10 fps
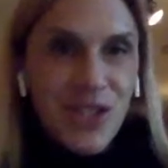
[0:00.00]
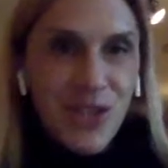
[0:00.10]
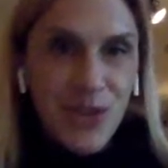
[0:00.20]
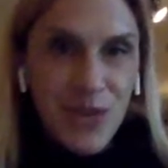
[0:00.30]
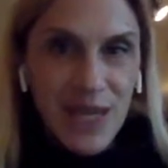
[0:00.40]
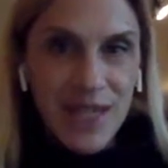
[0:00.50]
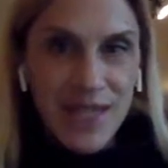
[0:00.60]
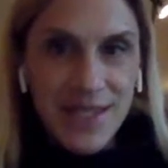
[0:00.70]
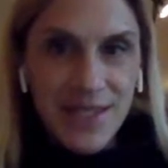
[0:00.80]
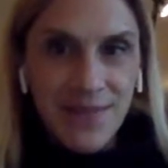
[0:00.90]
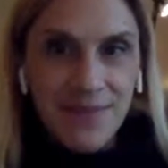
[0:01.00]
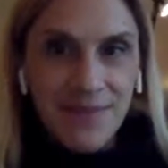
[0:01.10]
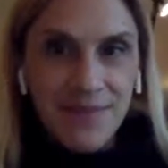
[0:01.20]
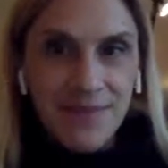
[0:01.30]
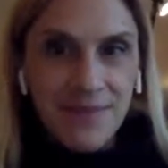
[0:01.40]
the to-do list,
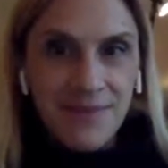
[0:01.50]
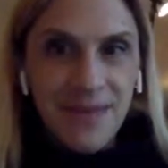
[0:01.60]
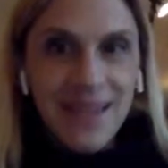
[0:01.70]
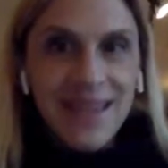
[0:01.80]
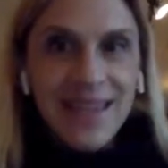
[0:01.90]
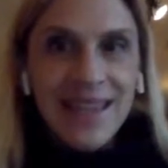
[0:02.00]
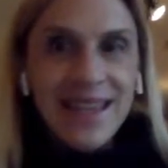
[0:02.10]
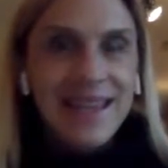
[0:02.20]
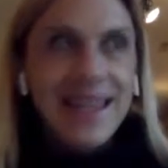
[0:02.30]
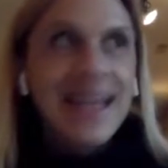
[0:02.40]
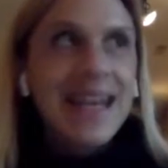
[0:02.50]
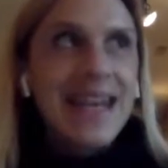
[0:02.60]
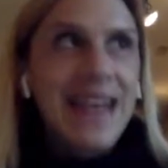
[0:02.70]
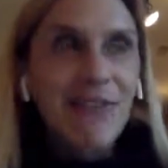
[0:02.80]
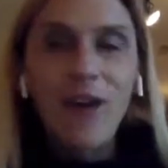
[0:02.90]
right? They
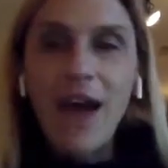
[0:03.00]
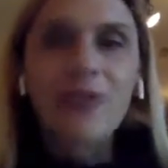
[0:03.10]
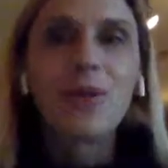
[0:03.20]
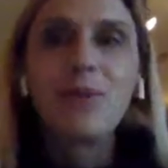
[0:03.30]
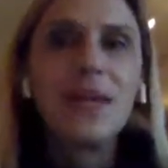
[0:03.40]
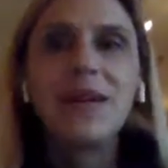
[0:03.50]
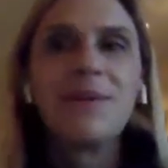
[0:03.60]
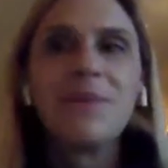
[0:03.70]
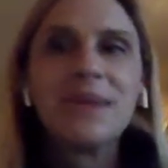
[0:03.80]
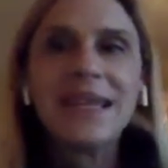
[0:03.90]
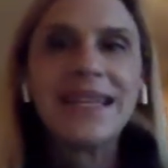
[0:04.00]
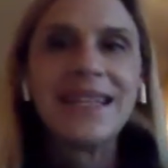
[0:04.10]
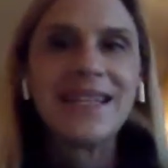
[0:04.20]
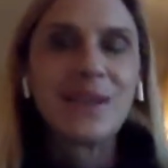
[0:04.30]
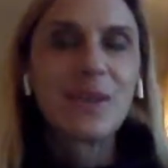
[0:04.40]
can never, ever be
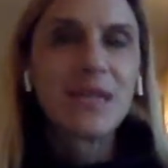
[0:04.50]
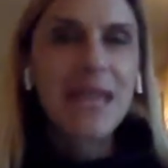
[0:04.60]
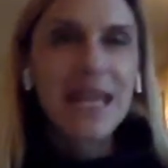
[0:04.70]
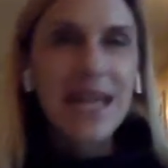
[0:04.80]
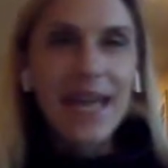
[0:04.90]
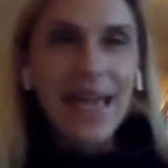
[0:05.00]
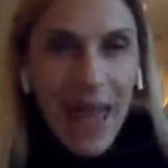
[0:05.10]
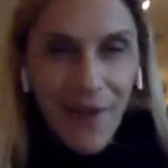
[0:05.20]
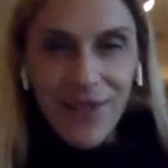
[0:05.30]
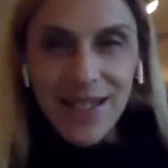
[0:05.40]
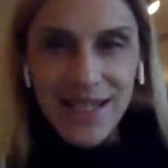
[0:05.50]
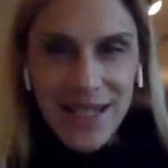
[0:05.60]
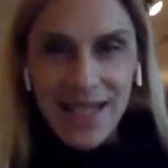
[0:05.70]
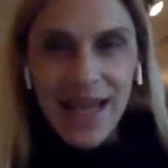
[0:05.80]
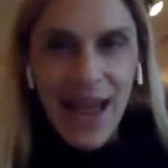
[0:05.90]
completed. So it's like a
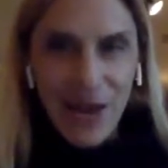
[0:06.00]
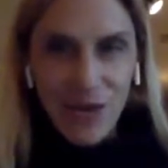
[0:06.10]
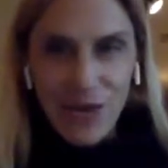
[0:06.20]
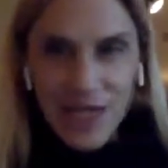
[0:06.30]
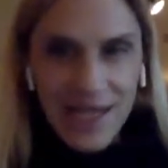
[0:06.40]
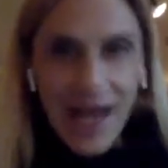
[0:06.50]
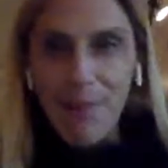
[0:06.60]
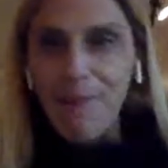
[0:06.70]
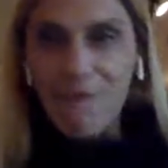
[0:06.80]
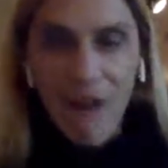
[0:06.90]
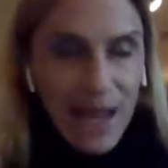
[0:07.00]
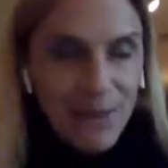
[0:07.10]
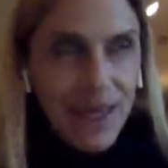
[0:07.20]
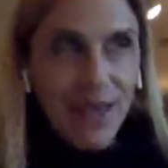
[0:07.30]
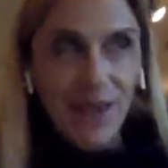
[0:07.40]
guaranteed energy zap,
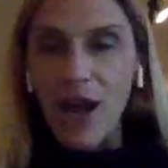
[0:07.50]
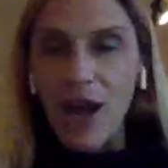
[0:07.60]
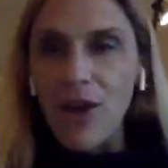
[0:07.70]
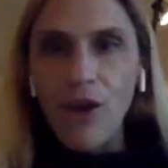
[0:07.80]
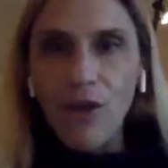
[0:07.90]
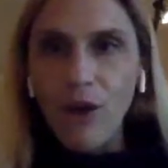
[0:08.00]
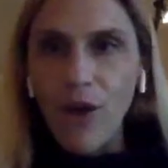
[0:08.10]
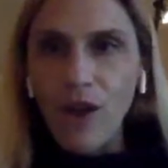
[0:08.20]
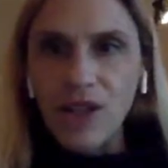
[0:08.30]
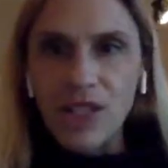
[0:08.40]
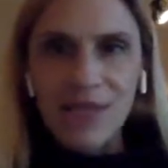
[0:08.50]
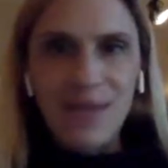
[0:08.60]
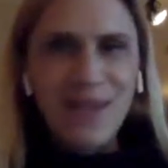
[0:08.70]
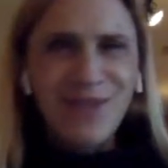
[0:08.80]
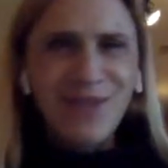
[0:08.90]
vibe killer, and overall just
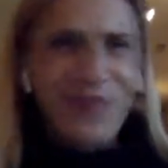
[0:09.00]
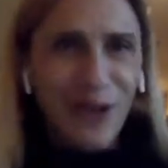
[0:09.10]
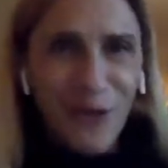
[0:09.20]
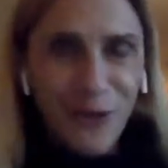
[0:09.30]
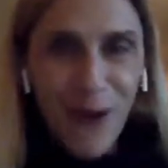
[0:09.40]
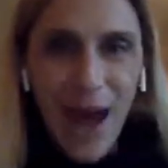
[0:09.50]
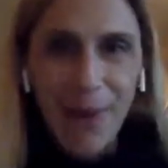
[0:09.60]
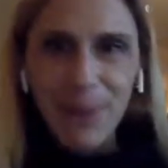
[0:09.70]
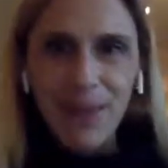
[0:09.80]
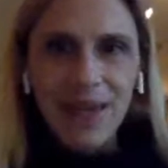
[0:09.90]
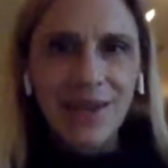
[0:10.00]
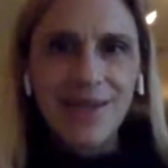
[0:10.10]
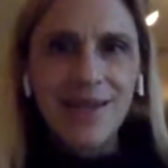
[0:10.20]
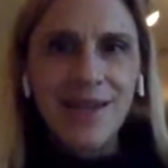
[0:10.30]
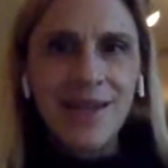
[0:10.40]
makes you feel like crap
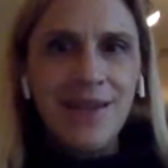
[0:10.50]
because